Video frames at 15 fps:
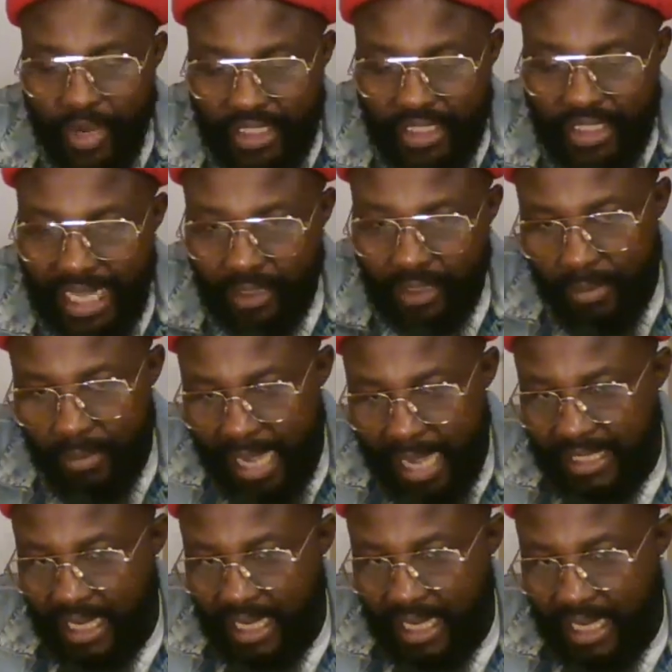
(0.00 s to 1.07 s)
that Mazi
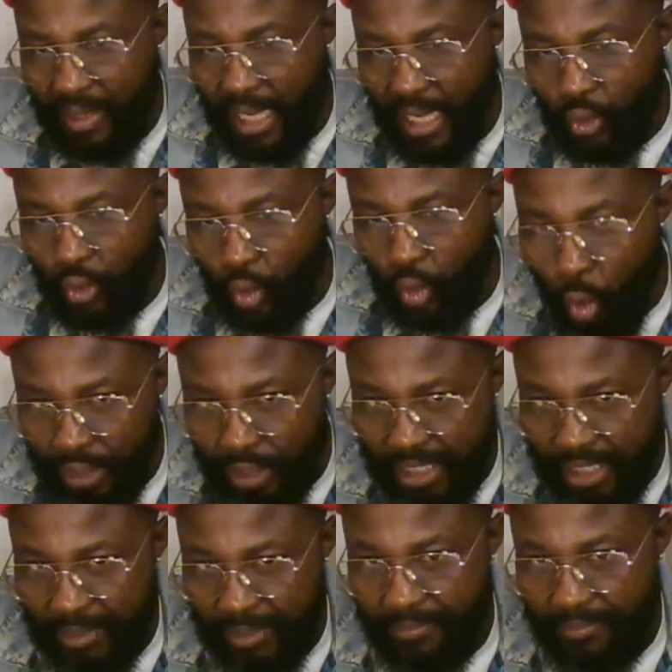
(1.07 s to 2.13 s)
Nnamdi Kanu told
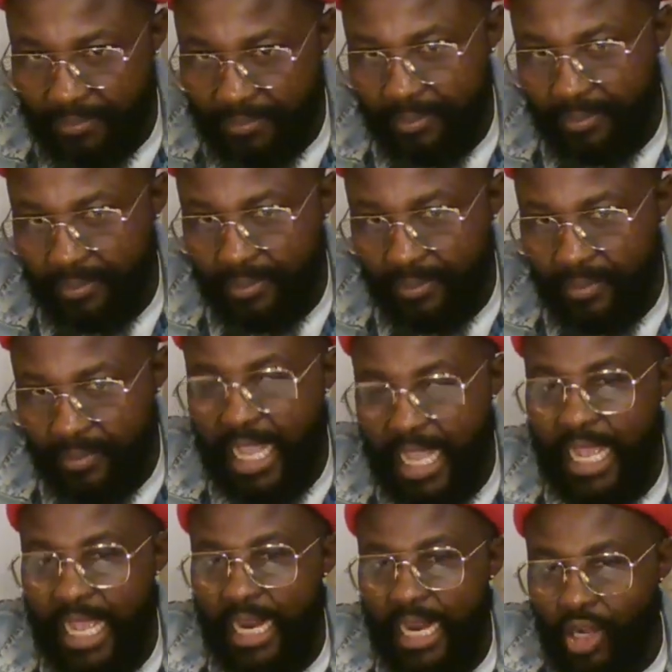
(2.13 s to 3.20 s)
him.
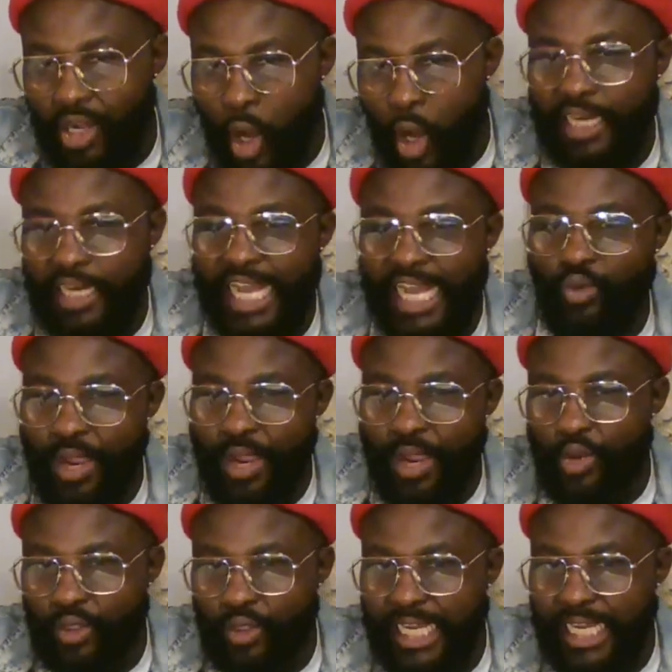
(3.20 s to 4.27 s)
Know that when
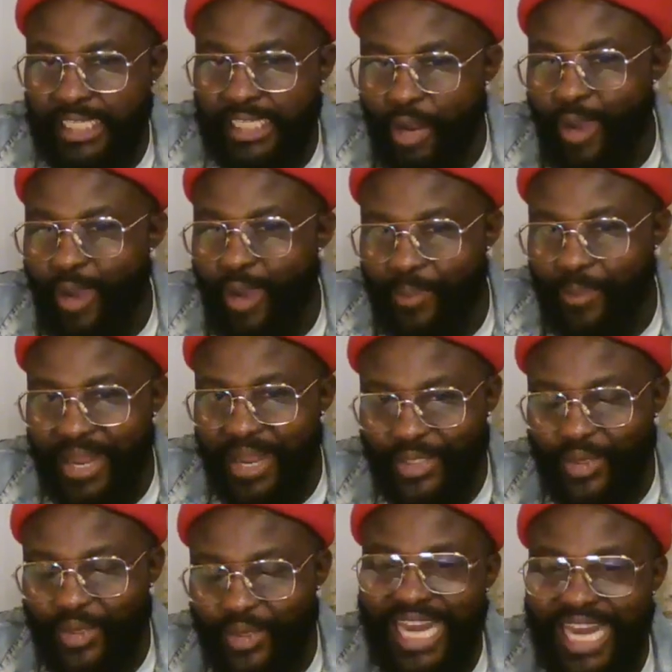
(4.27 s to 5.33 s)
you think that we appraise
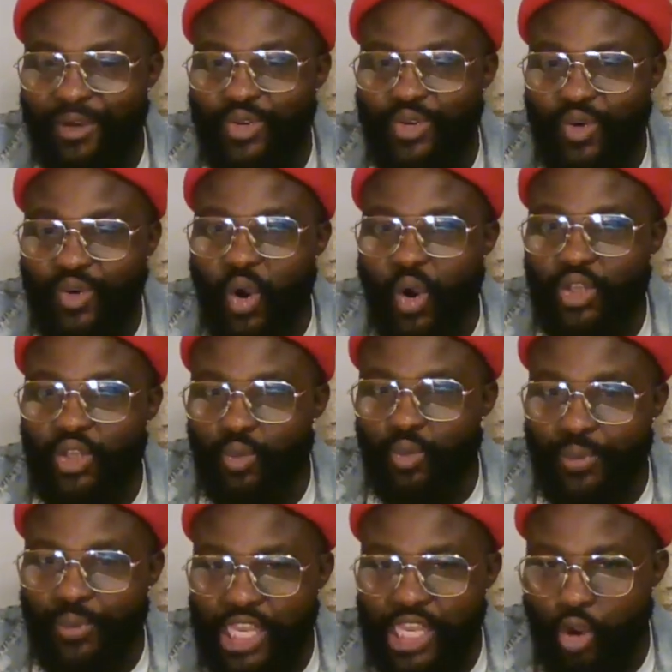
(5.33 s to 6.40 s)
you now, you're going to
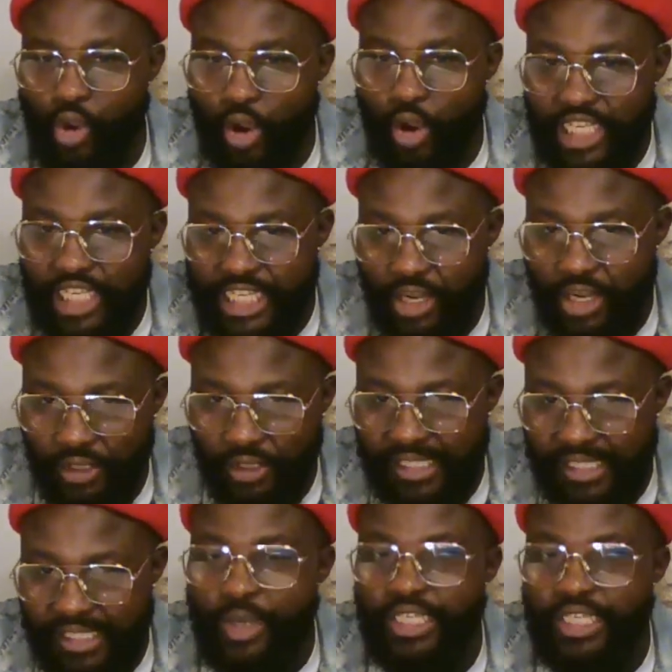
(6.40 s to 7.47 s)
bring your idiocy,
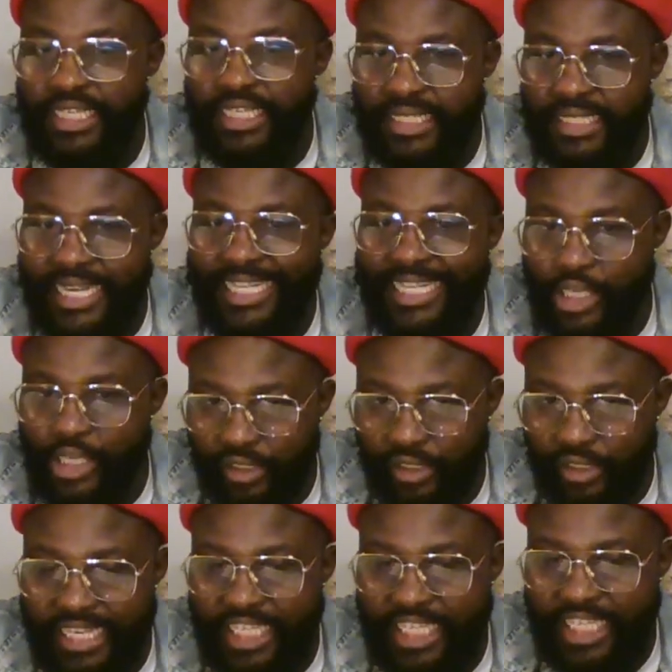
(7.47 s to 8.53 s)
which is the idiocy
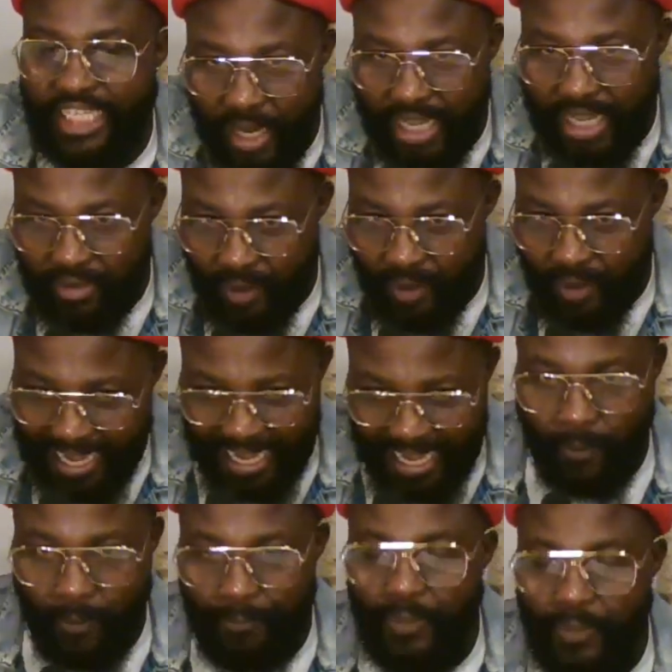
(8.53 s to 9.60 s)
is playing right
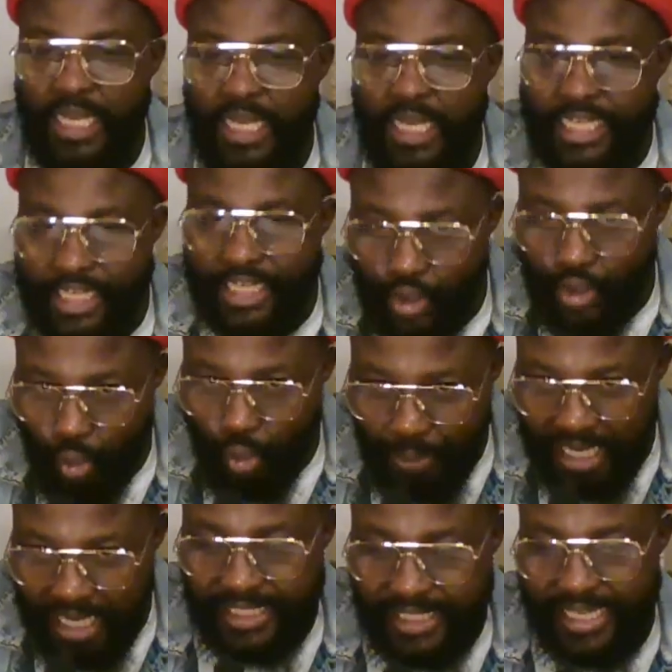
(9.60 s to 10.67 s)
now. The
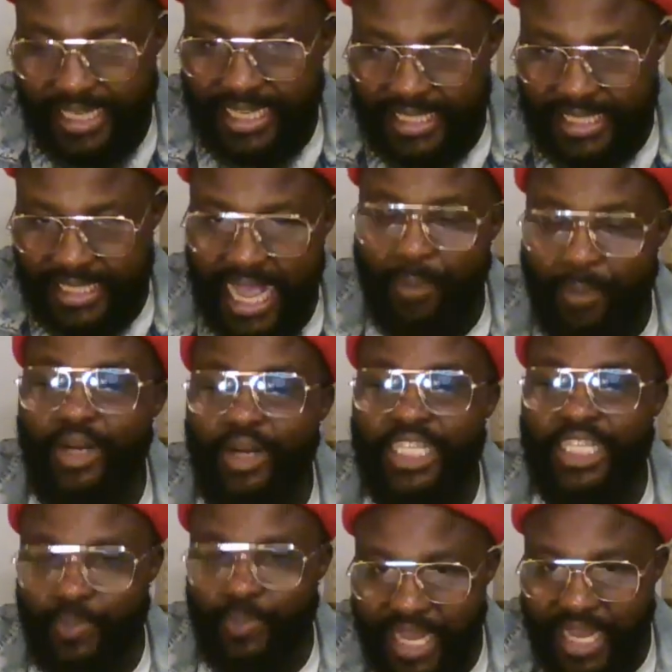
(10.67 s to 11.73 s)
stupidity in Simon is
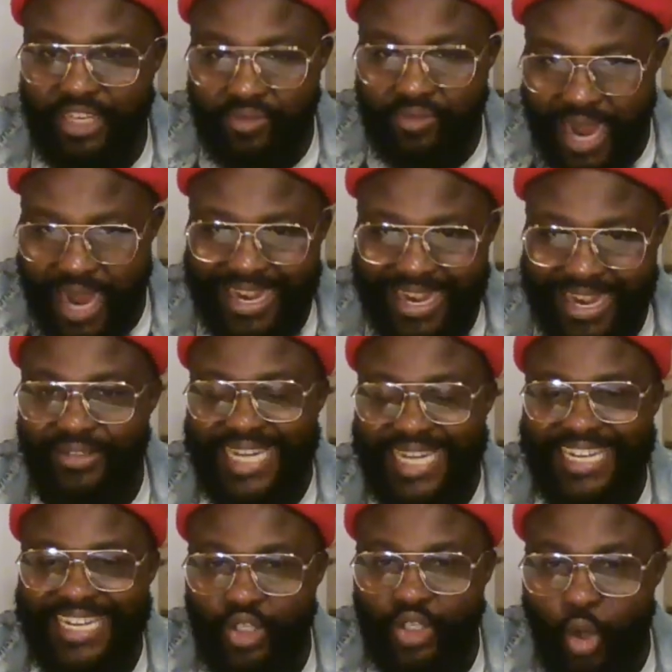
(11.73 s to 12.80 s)
playing right now. There
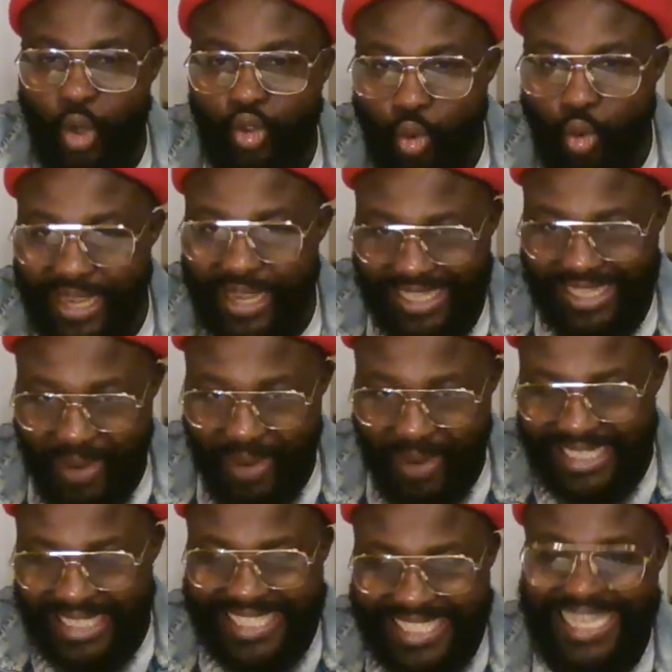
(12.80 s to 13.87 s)
is no two ways about
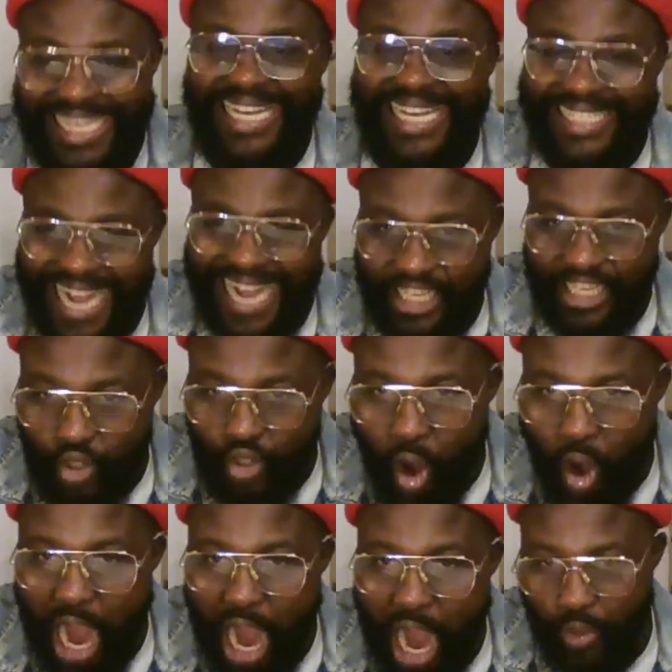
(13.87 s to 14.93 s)
it. There is no
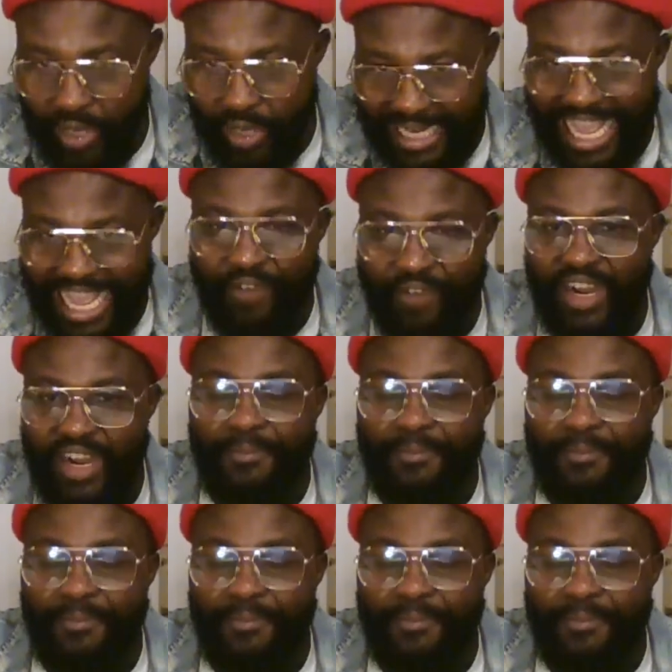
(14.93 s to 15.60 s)
how you can ever,